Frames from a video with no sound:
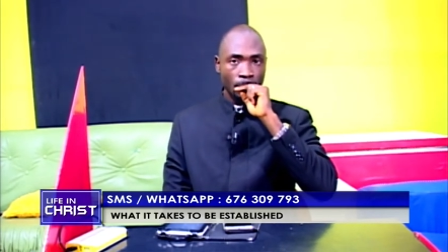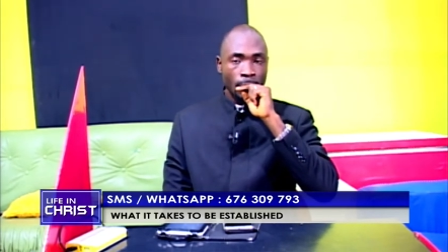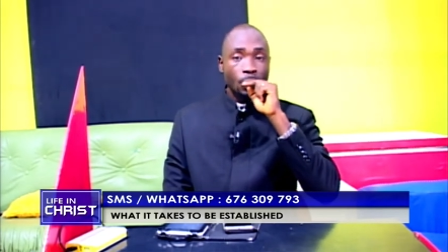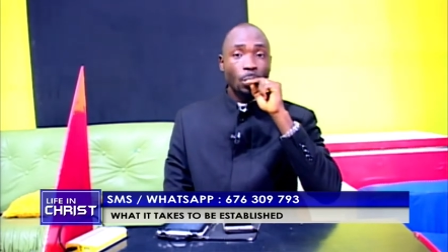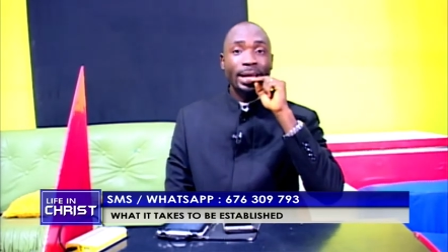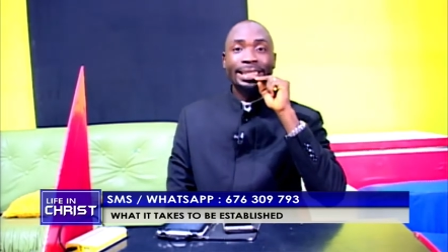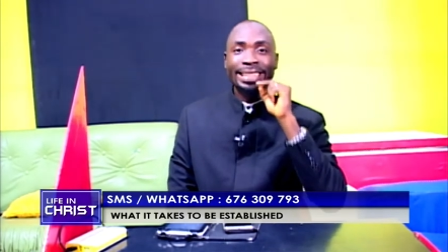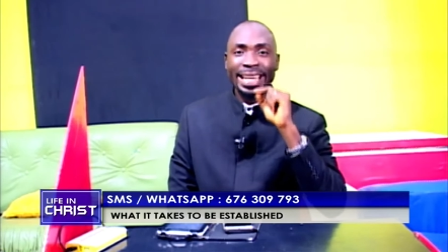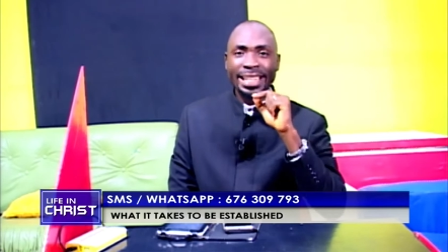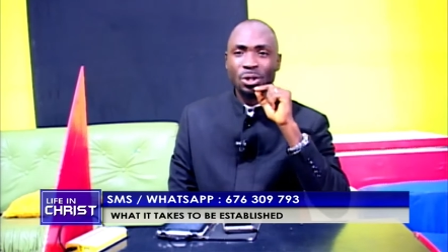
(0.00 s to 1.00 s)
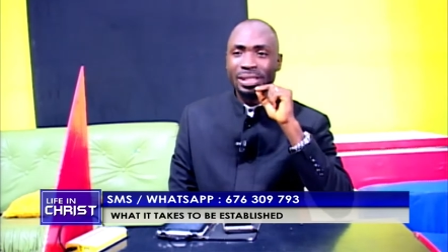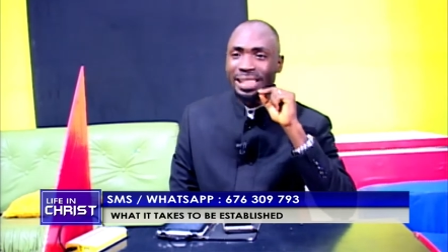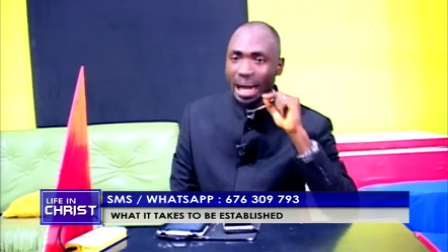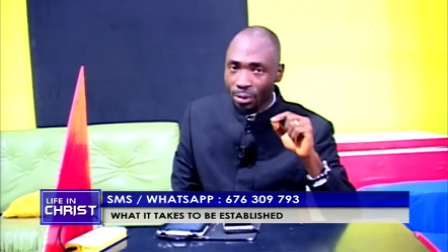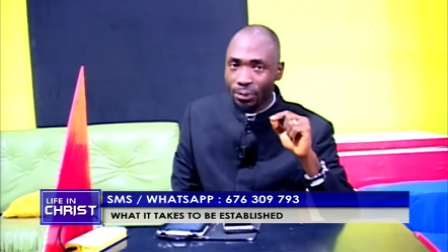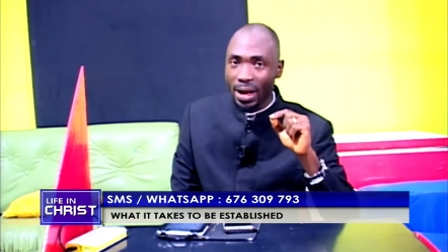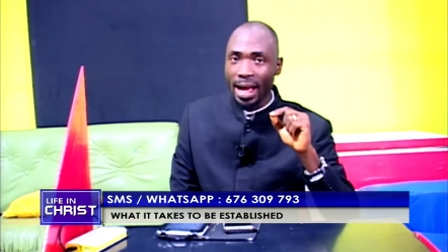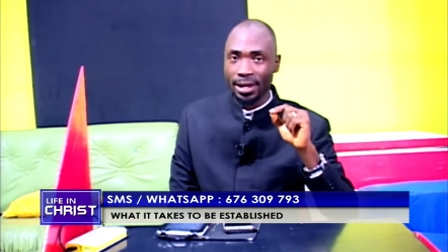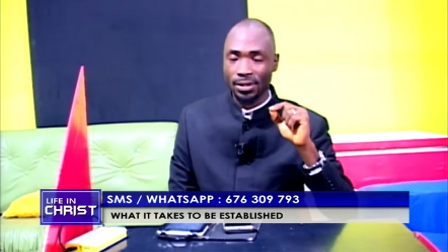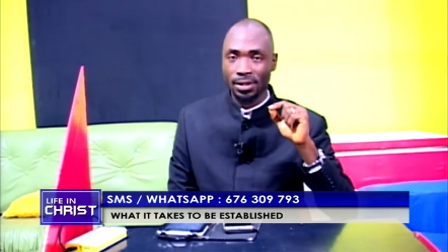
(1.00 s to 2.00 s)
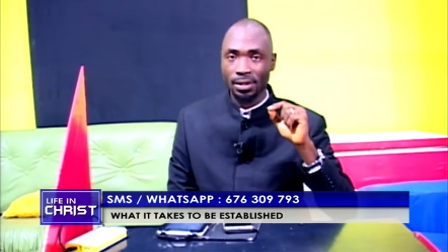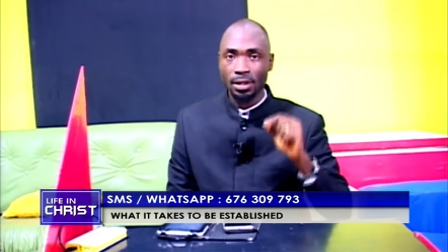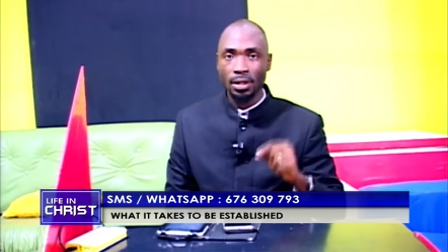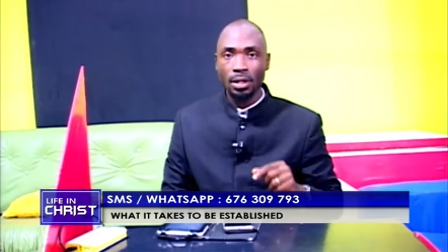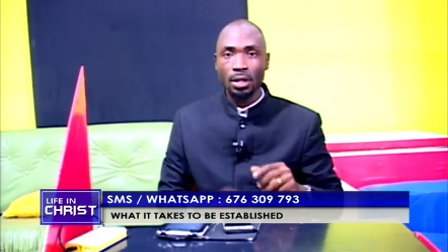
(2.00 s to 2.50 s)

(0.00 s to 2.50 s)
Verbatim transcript: So it takes your sacrifice.